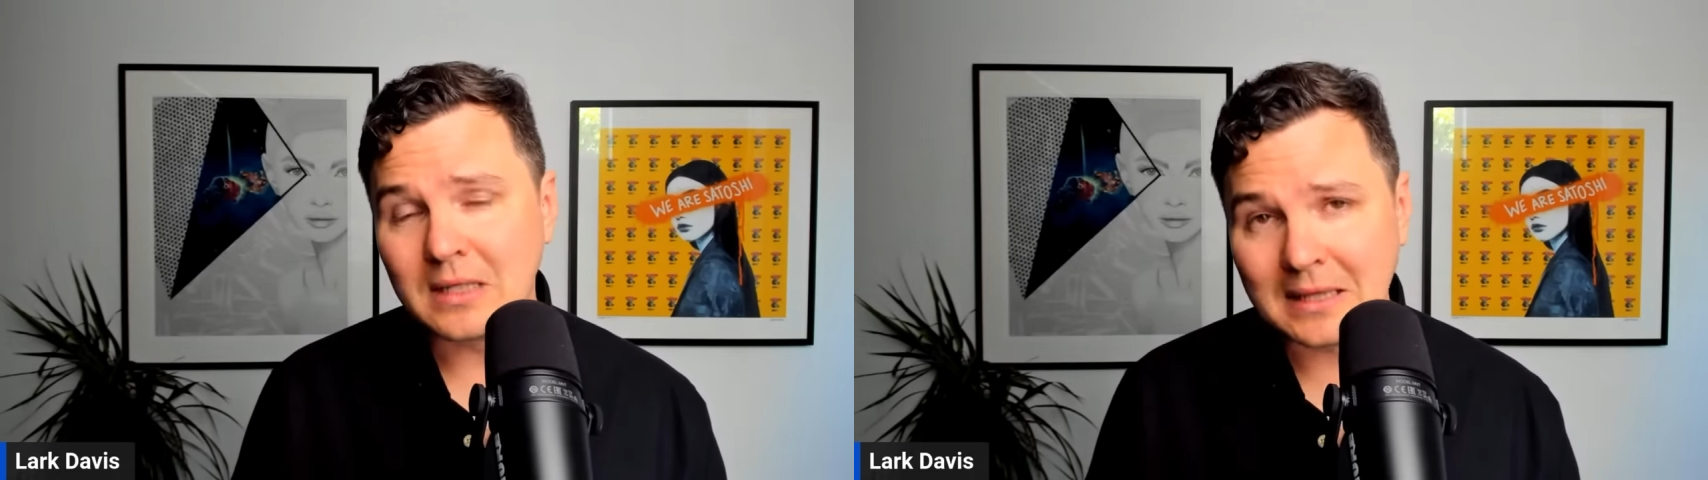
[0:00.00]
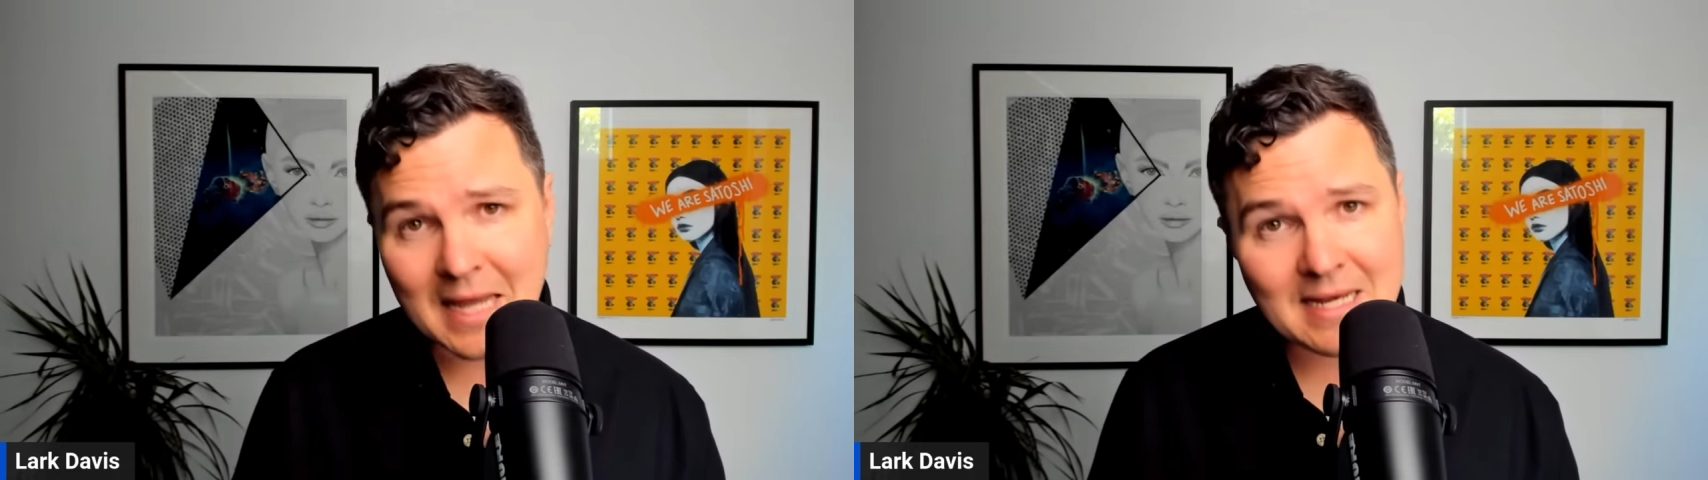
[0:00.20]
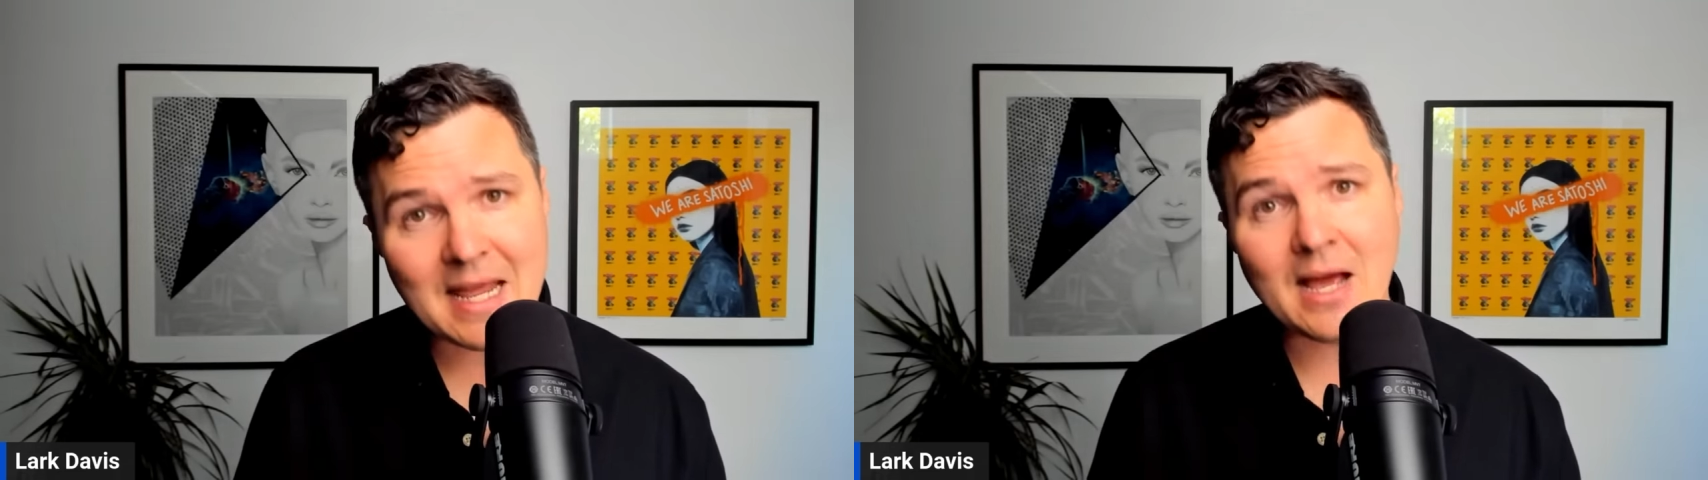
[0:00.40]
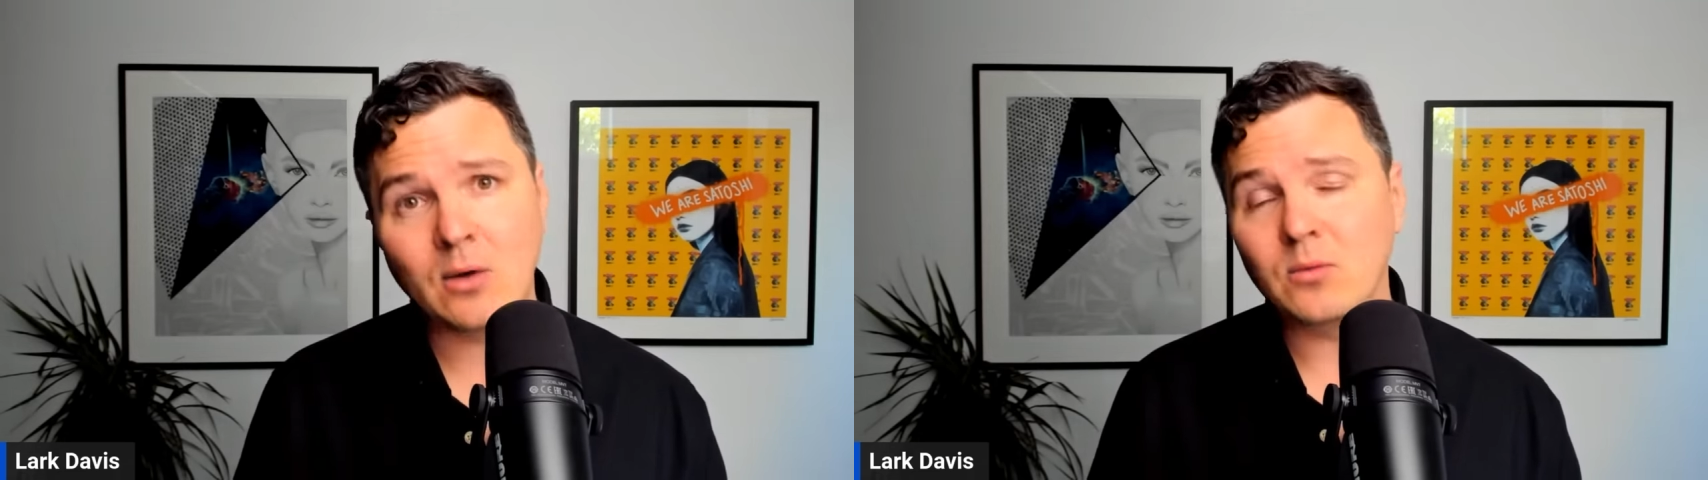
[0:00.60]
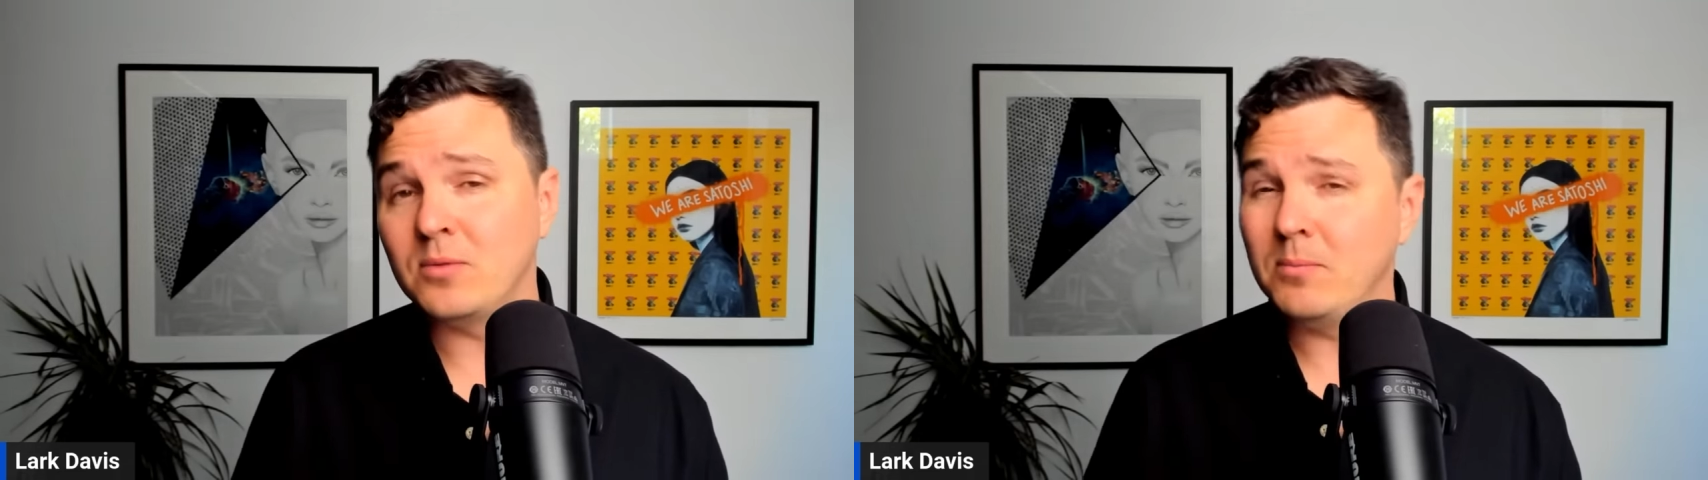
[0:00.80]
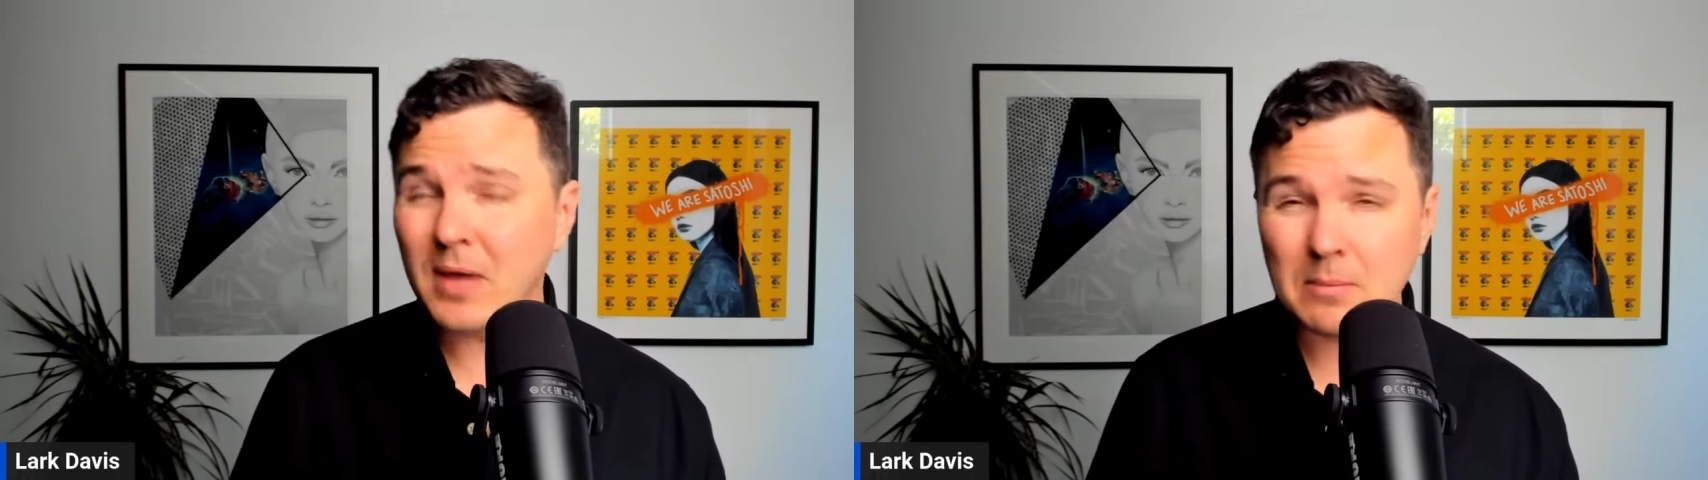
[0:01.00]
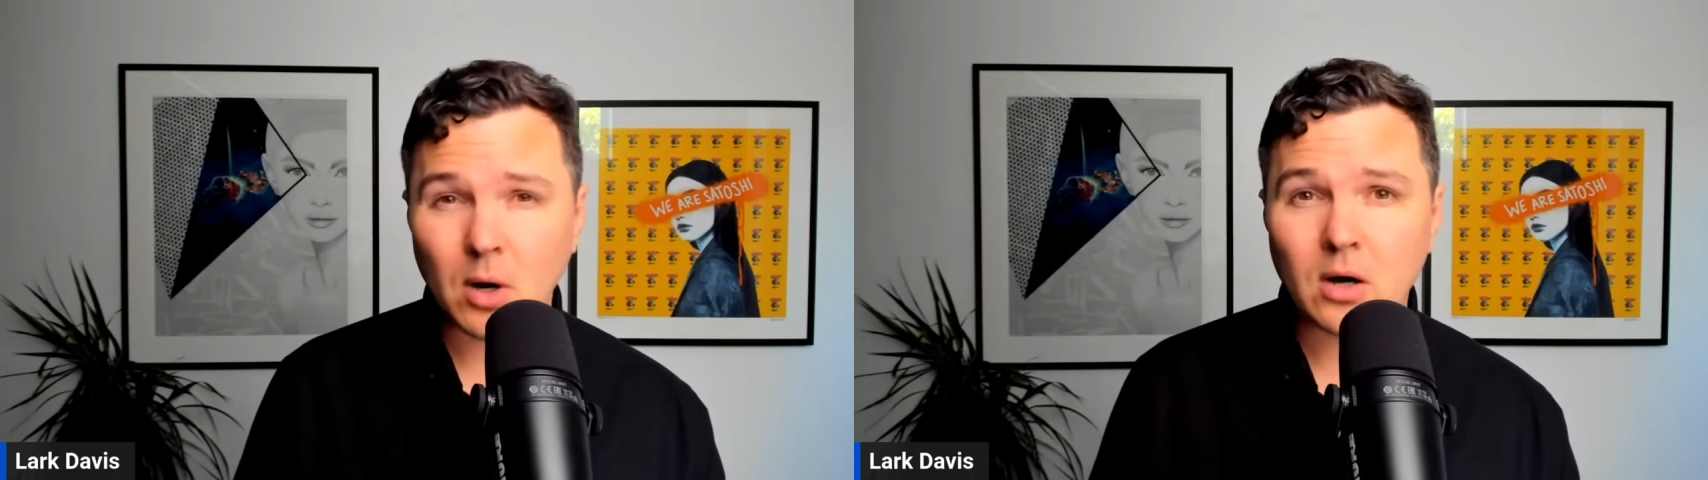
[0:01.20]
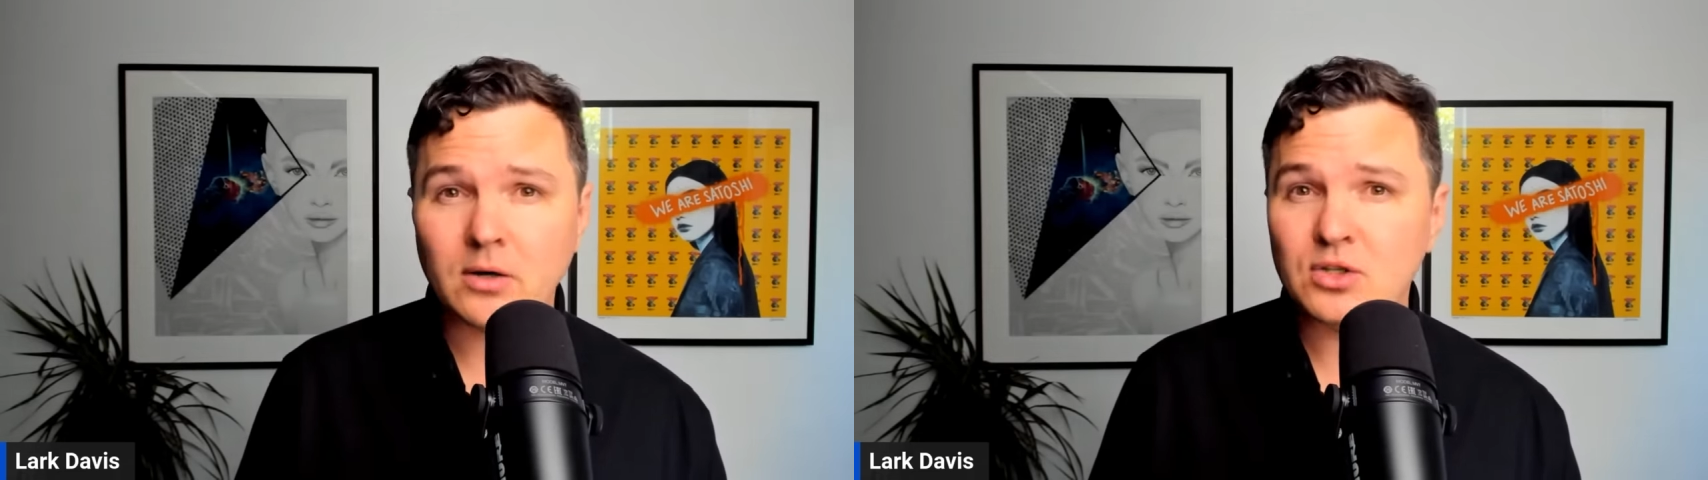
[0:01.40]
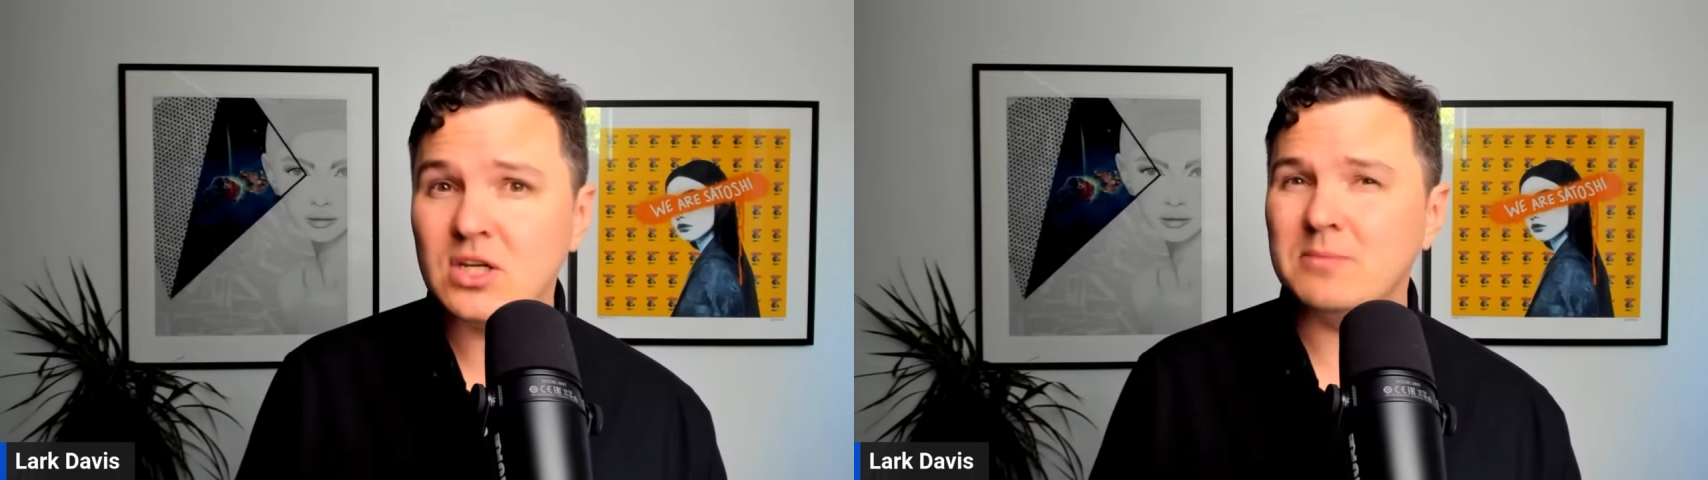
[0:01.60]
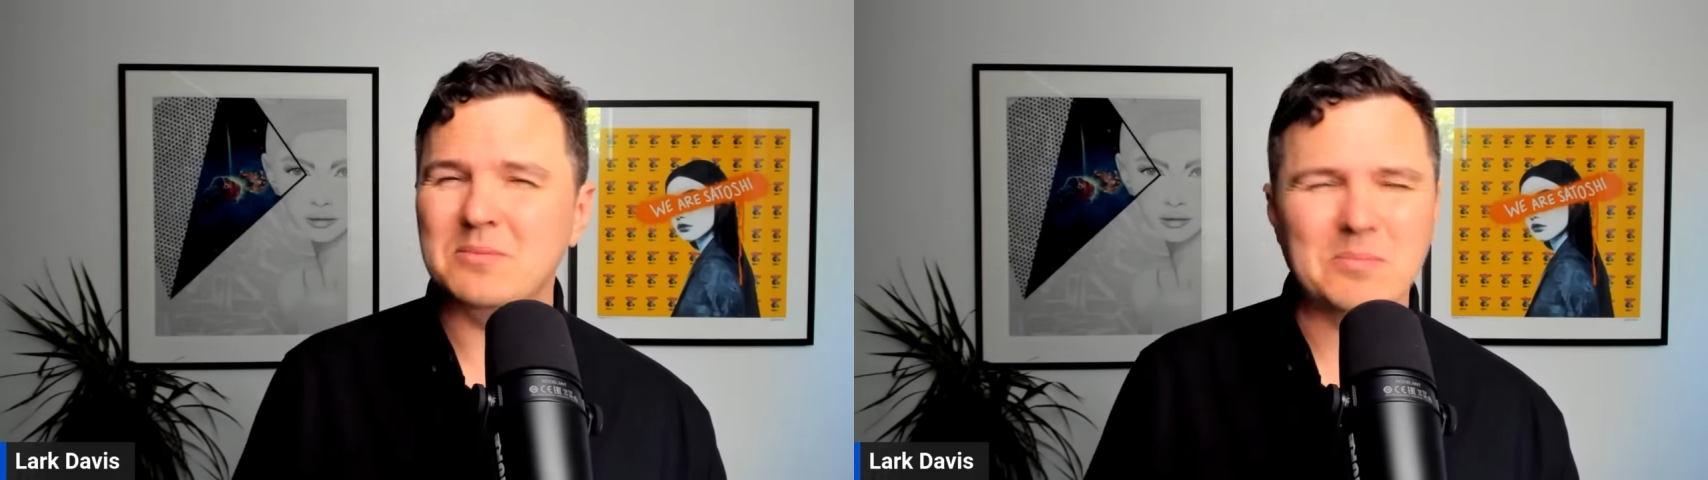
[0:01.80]
lay down with big
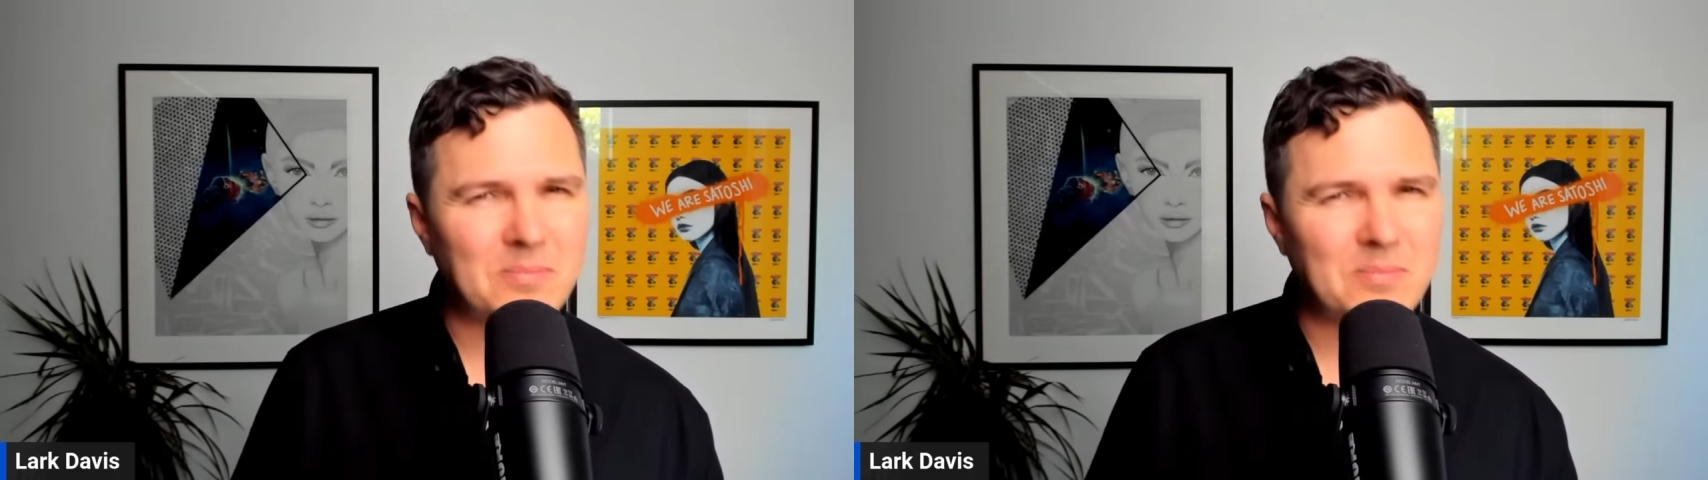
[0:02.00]
partnerships,